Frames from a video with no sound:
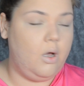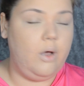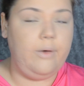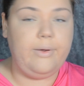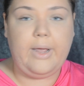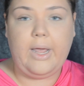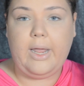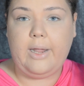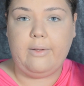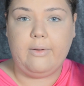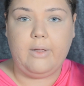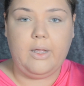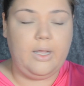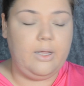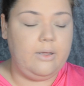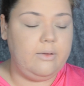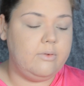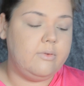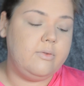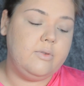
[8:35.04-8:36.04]
Okay,
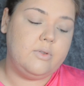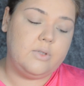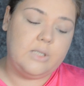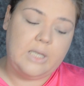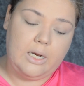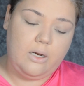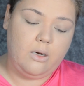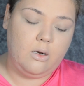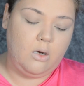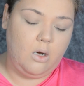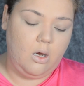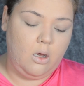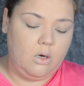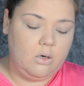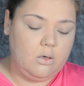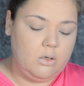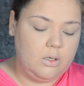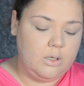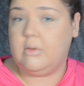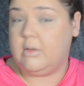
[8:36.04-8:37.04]
it's 10
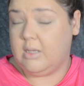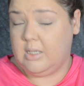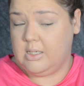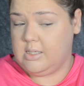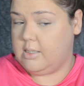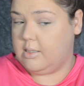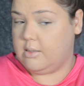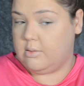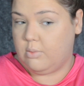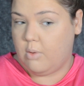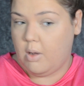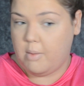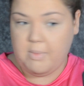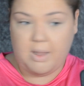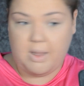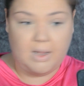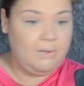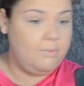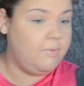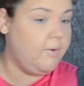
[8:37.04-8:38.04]
o'clock. This is what
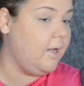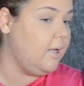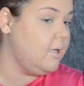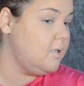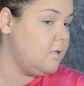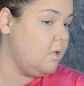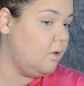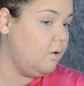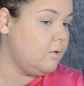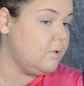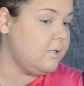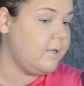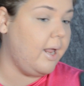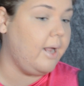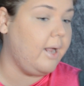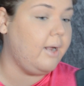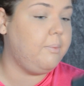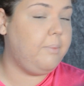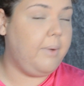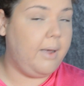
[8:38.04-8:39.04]
my face looks
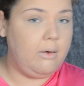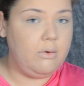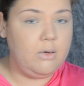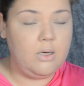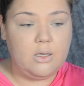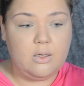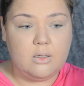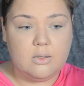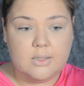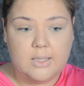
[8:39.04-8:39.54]
like powdered.